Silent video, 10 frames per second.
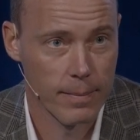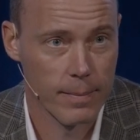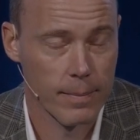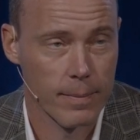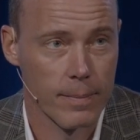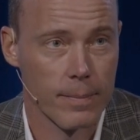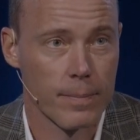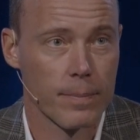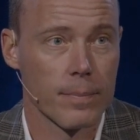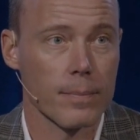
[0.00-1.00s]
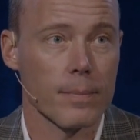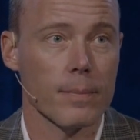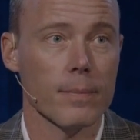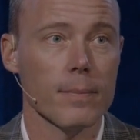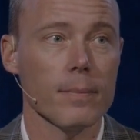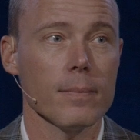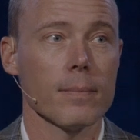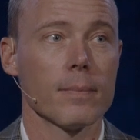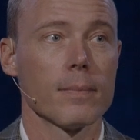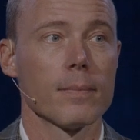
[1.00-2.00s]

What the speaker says: (no one is talking)